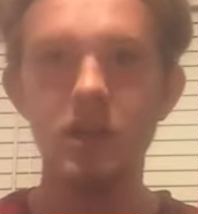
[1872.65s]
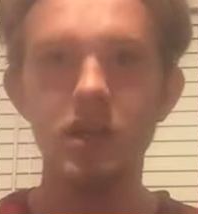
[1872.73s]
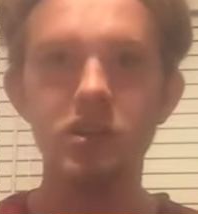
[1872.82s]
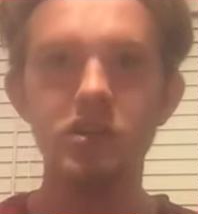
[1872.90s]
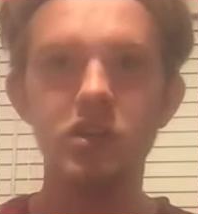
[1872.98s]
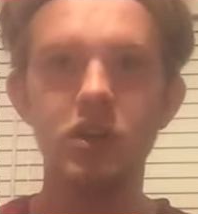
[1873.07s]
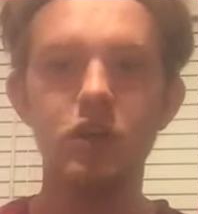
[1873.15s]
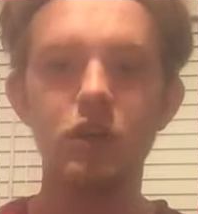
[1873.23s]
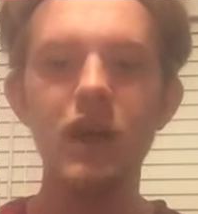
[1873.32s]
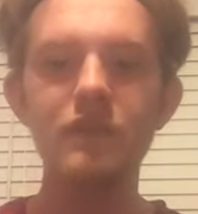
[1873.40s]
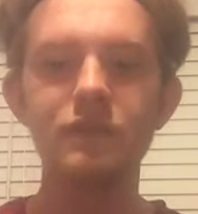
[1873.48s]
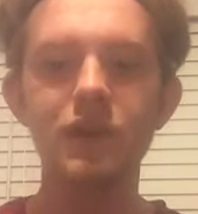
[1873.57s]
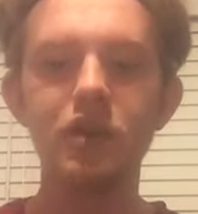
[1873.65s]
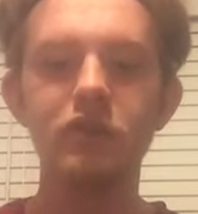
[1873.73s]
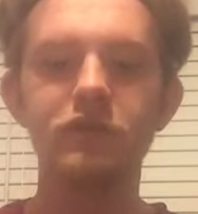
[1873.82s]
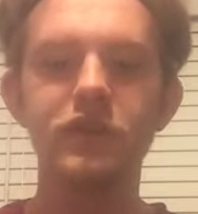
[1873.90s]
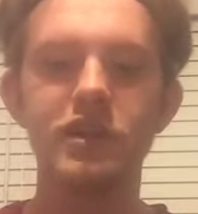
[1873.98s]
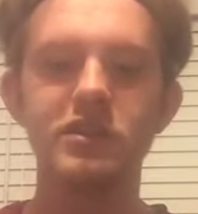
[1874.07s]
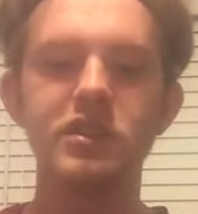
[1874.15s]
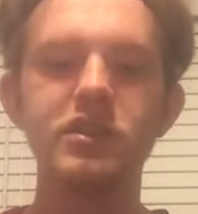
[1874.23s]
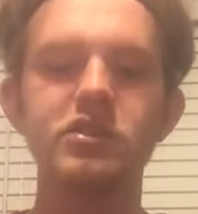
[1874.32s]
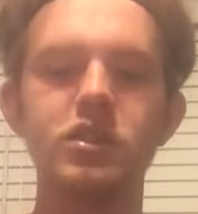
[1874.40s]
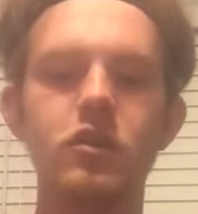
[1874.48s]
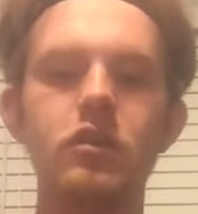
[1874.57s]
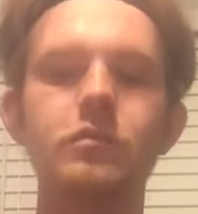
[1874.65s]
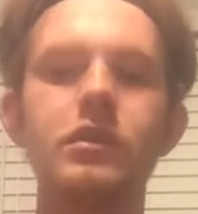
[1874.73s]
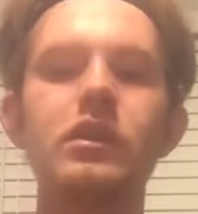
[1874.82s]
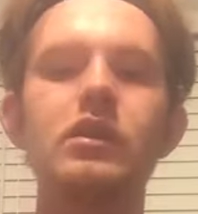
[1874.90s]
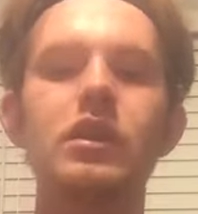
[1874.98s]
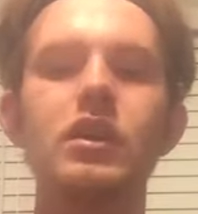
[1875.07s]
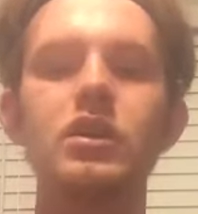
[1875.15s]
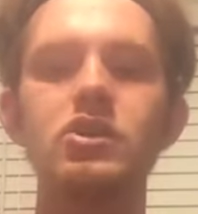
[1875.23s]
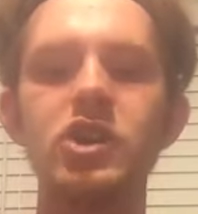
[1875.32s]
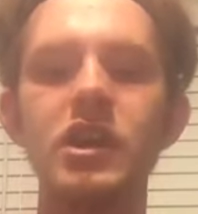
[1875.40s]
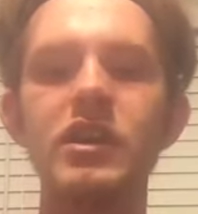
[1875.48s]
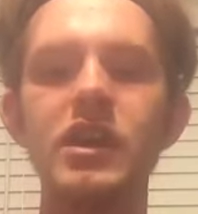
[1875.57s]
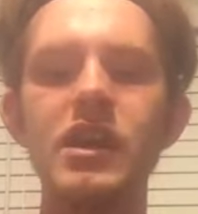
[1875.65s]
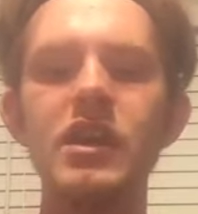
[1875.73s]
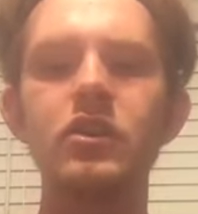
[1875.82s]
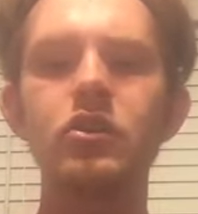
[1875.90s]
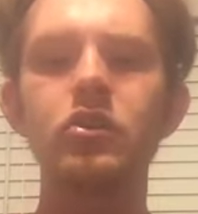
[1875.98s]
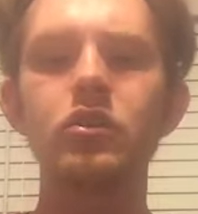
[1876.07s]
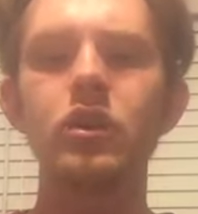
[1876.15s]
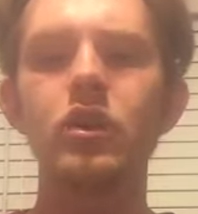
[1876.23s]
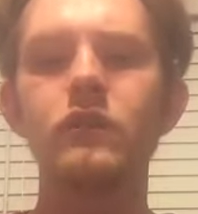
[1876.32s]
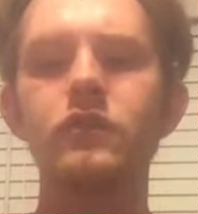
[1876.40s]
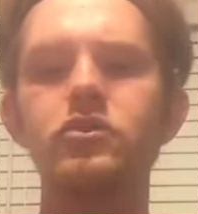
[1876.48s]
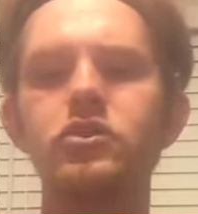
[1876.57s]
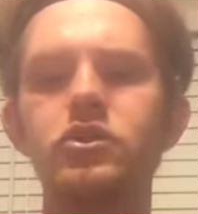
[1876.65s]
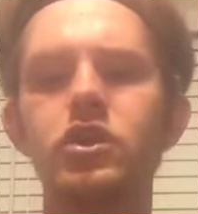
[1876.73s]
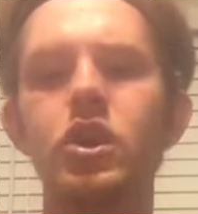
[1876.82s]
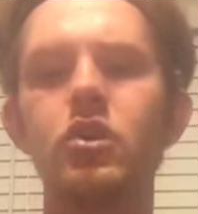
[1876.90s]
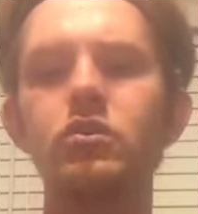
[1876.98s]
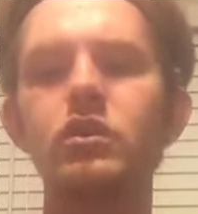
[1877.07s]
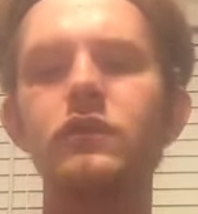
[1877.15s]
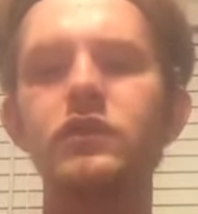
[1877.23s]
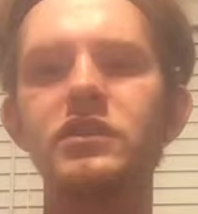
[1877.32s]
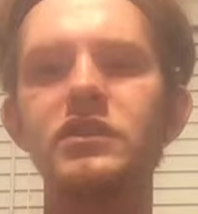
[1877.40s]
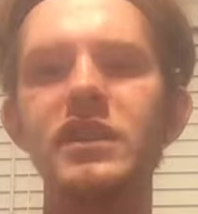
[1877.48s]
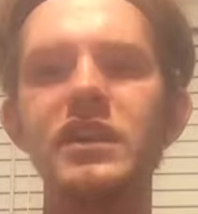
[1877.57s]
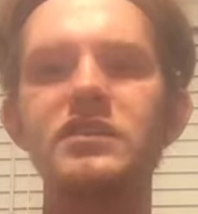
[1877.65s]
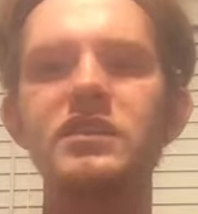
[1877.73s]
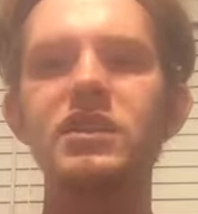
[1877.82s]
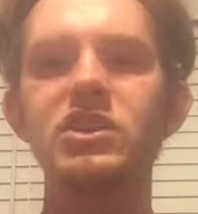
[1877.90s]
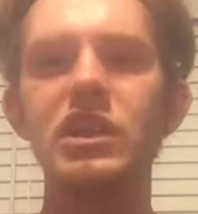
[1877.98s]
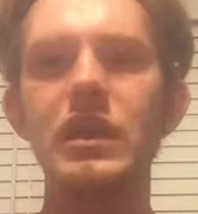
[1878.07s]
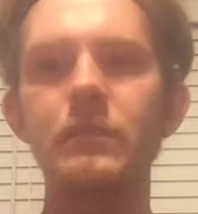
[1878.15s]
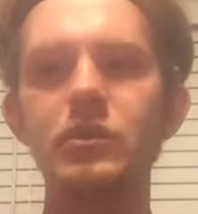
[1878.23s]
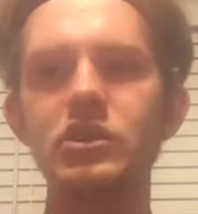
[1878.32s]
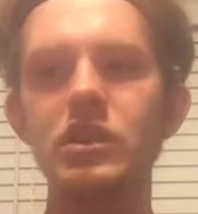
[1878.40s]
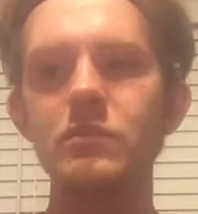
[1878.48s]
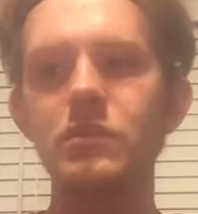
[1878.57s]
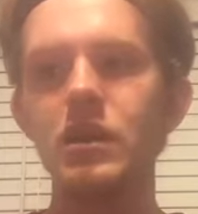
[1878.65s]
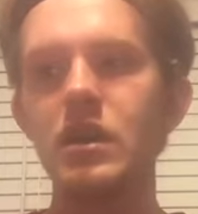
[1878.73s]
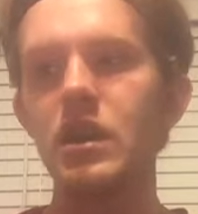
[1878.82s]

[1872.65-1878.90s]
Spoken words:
So at Fyter Fest, it's going to be Jake Hager versus Cody for the TNT Championship.